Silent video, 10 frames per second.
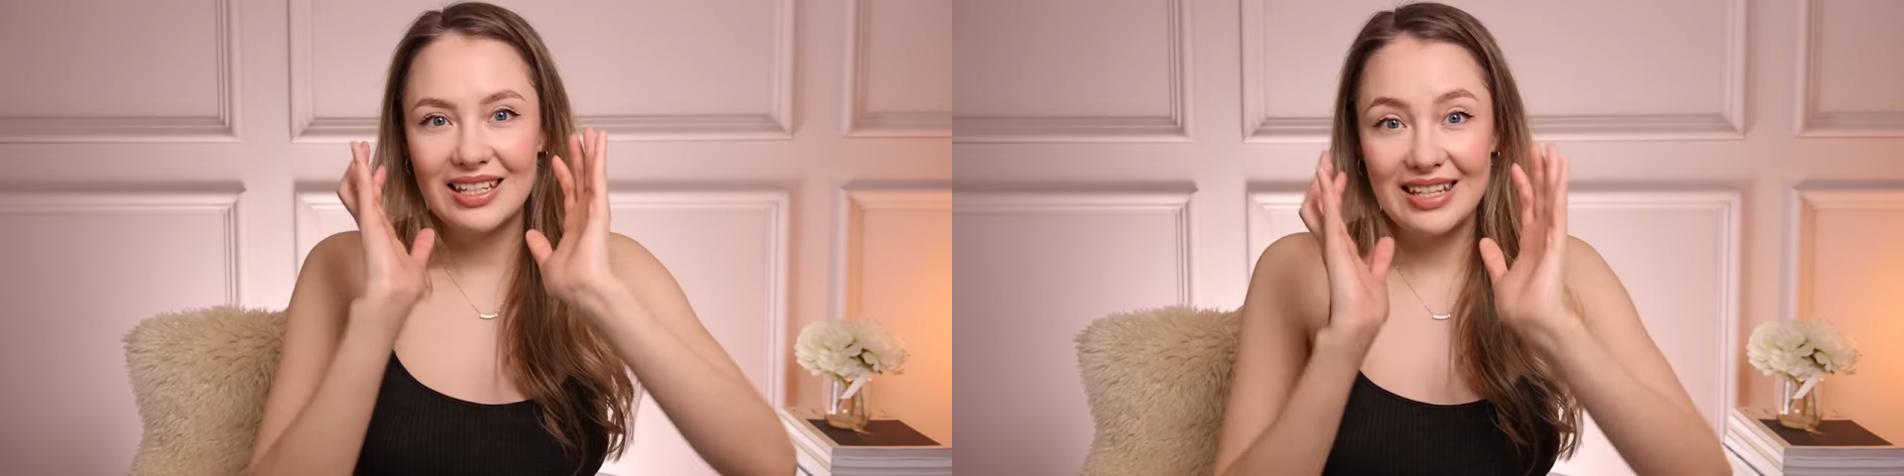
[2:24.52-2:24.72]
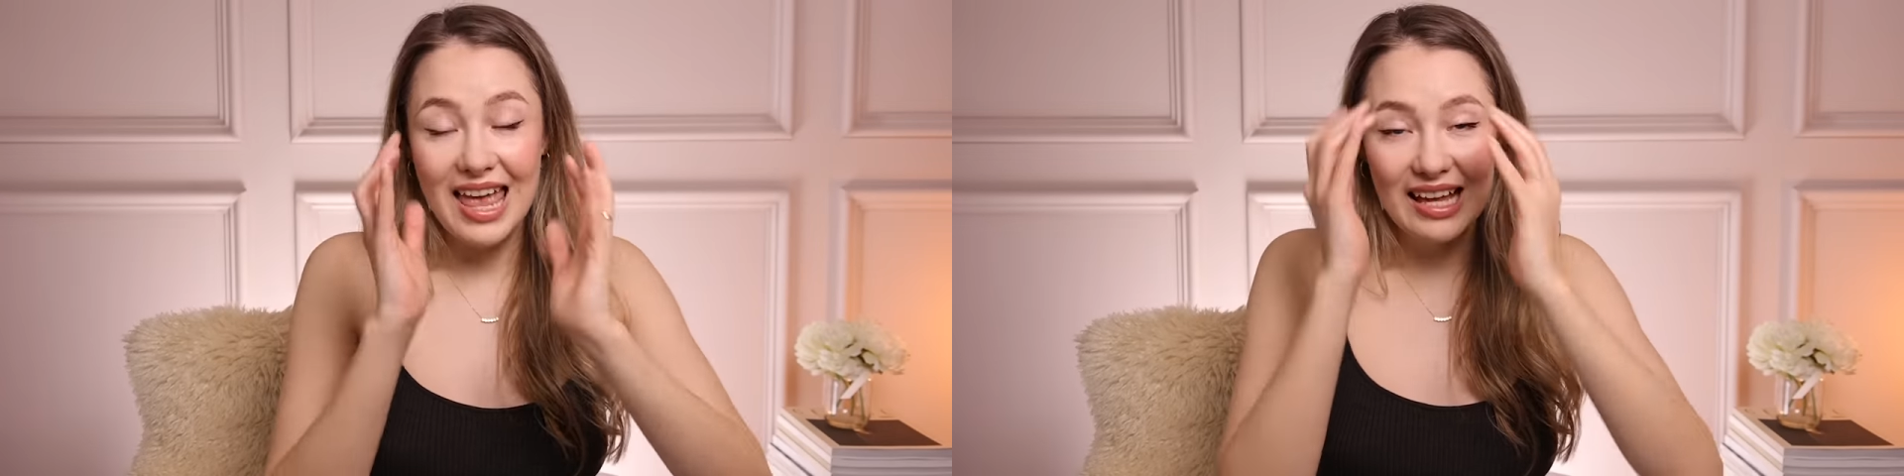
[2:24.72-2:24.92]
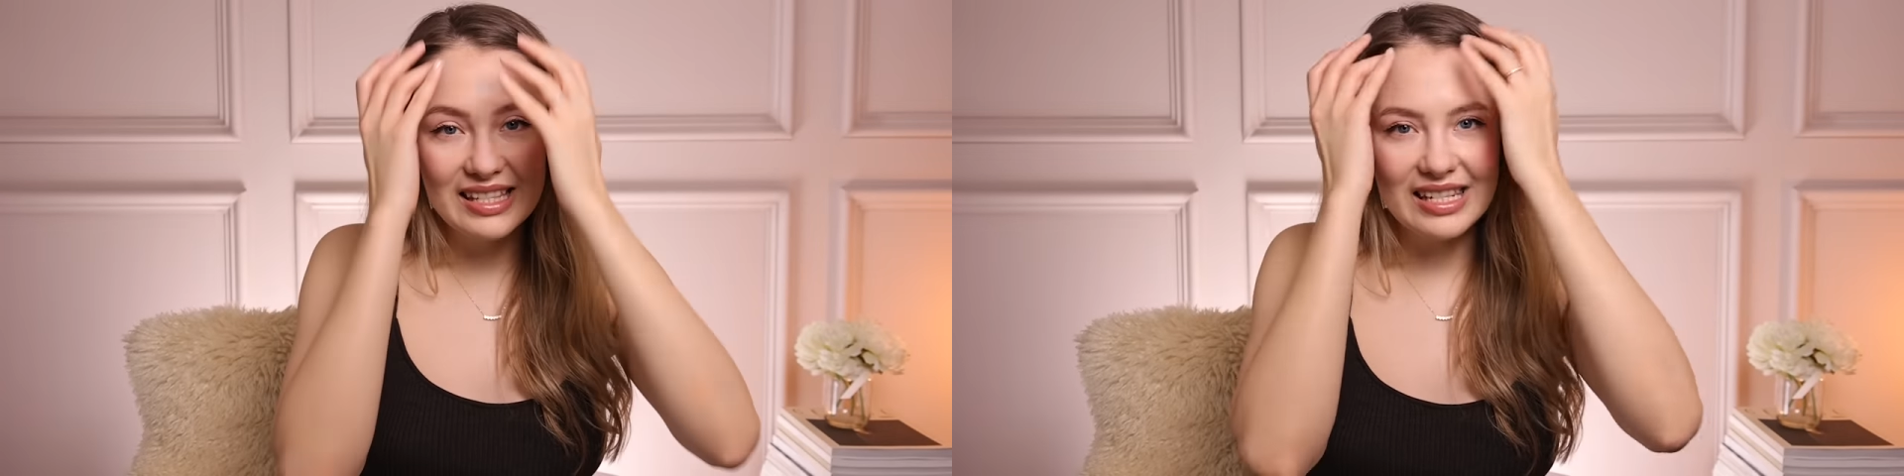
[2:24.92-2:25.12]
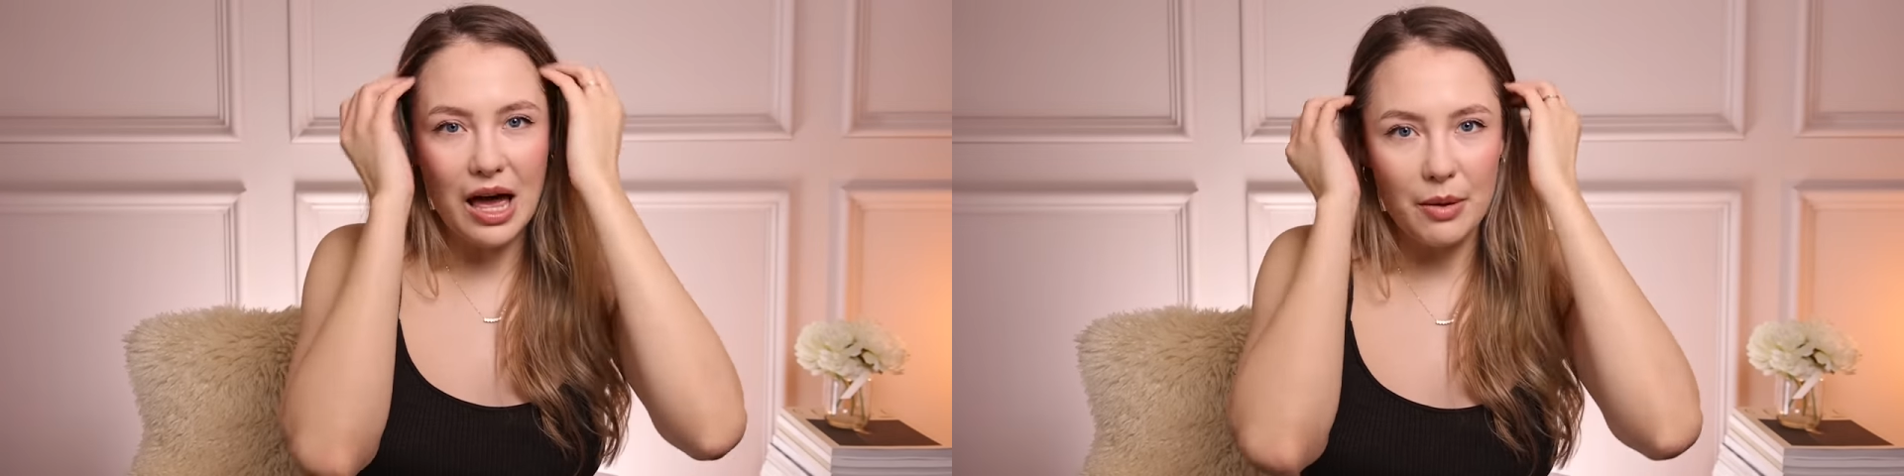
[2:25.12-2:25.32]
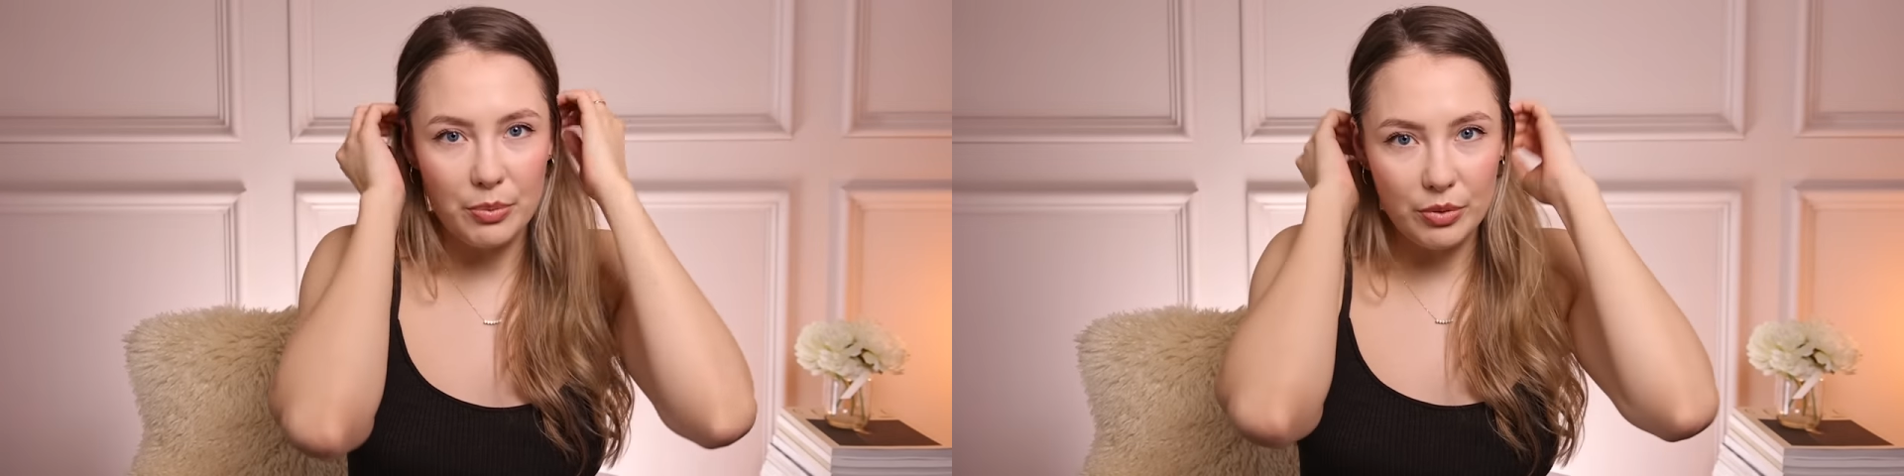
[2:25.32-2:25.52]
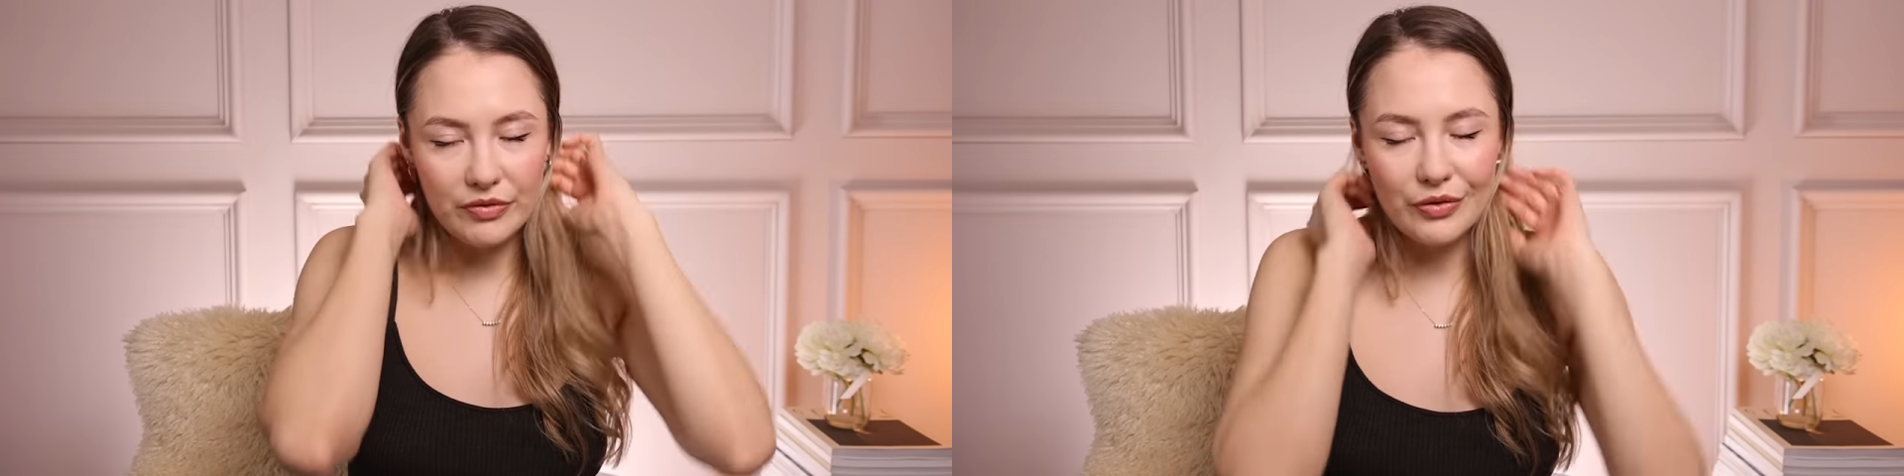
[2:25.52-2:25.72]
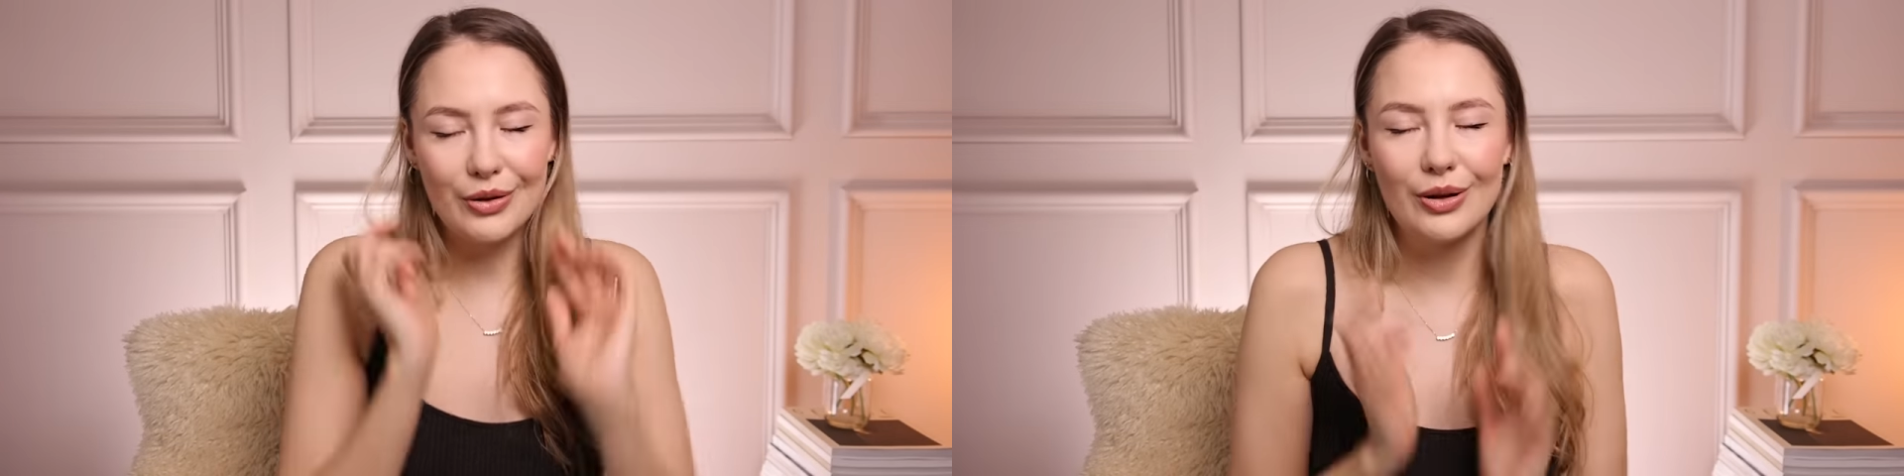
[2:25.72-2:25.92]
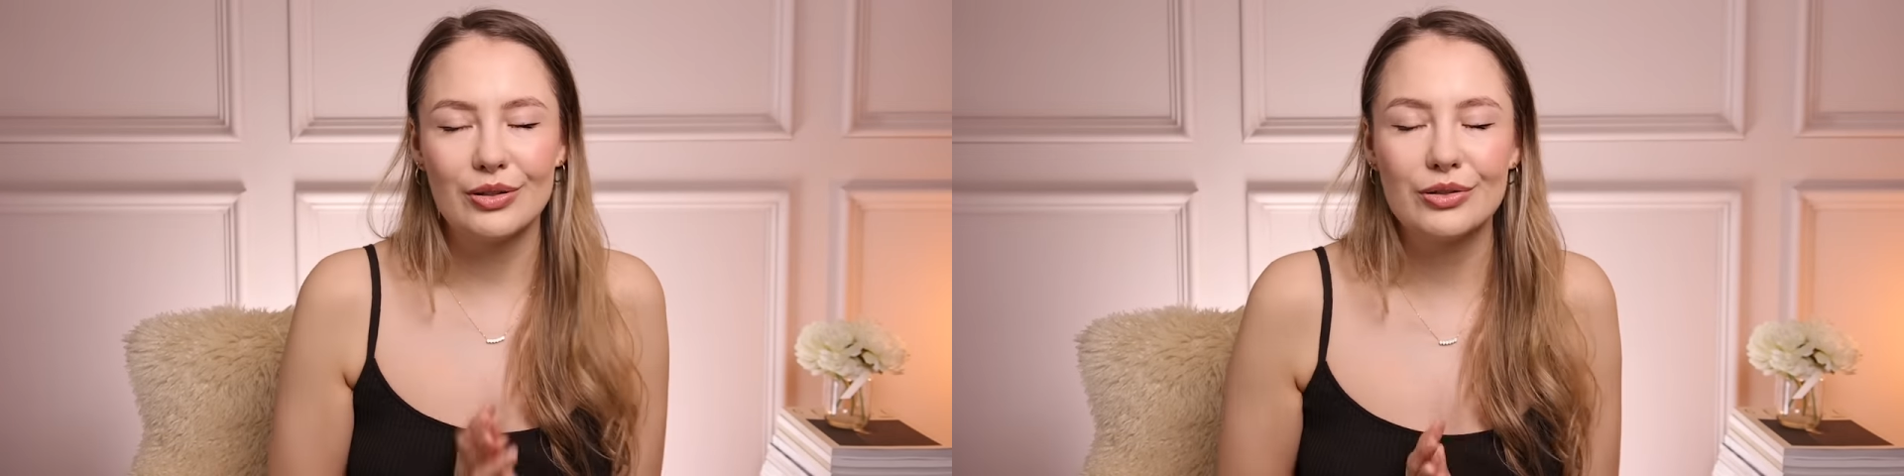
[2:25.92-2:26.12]
Next up, we've
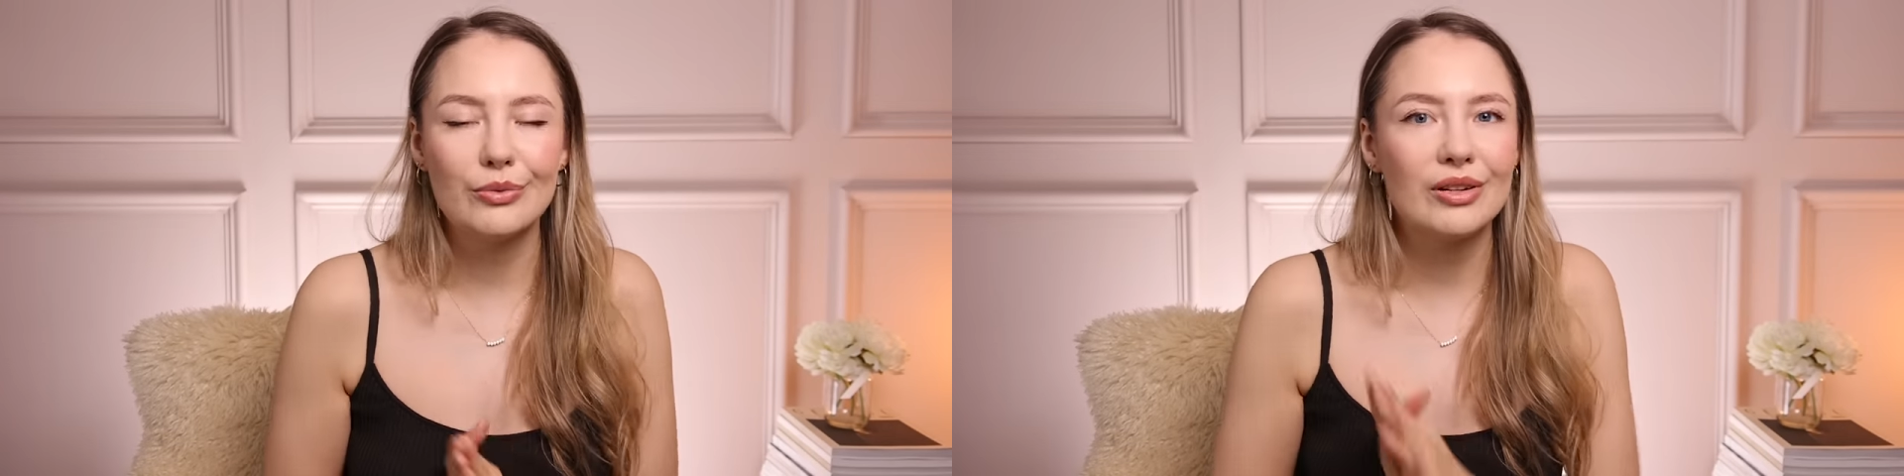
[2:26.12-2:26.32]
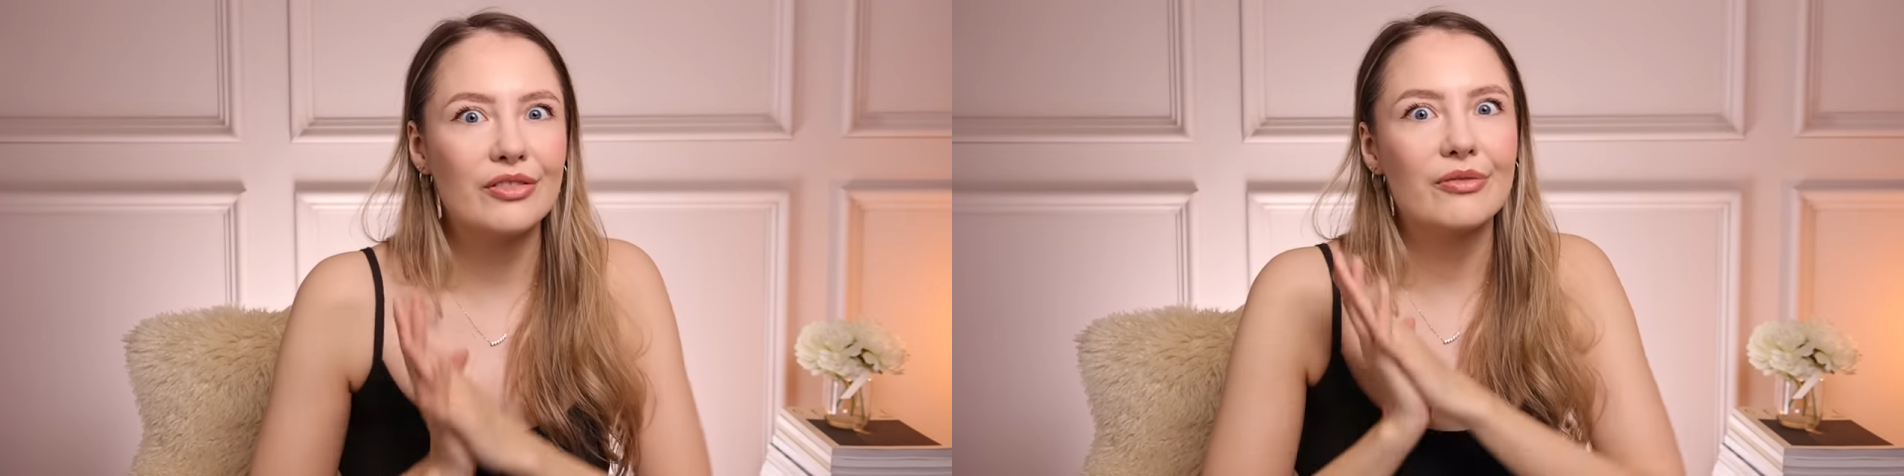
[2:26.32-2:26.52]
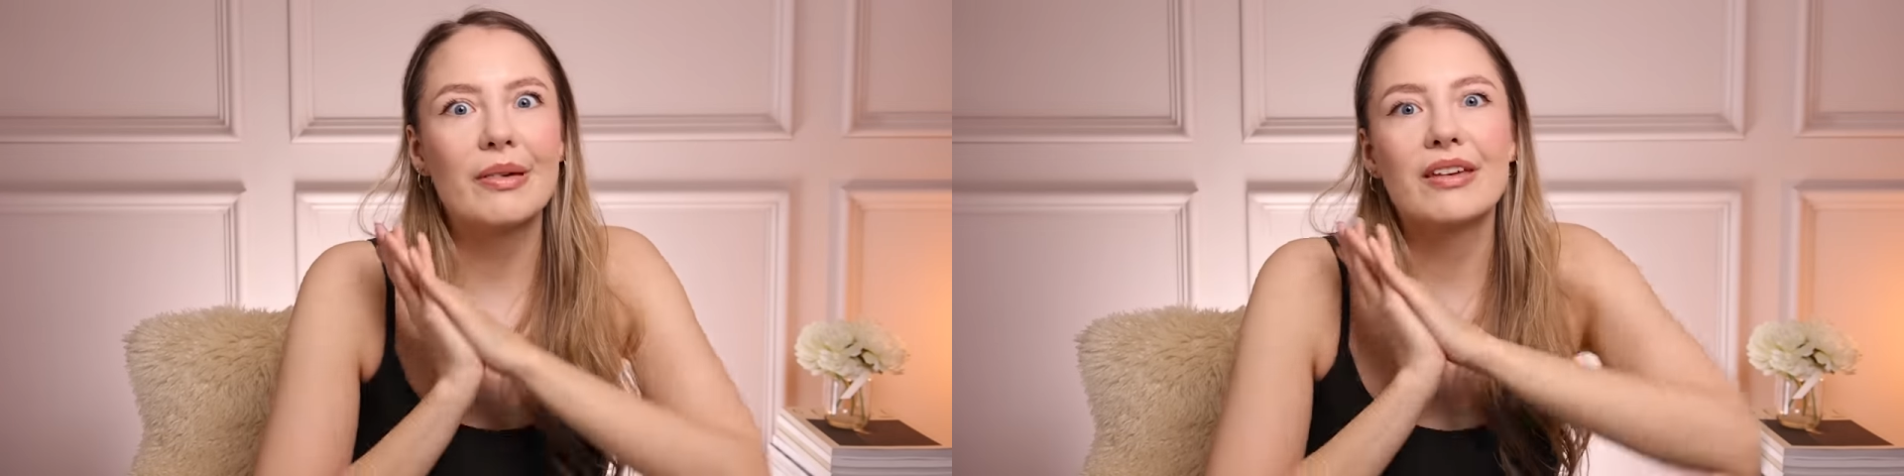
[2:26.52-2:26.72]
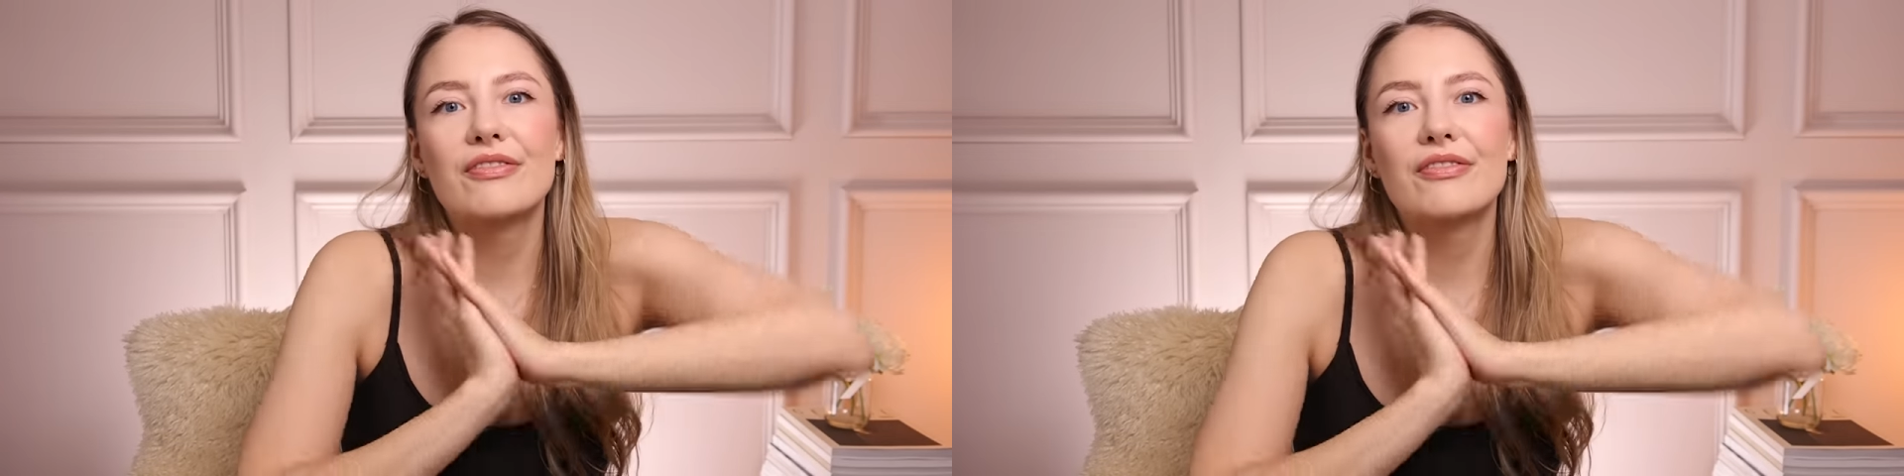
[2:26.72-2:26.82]
got one of my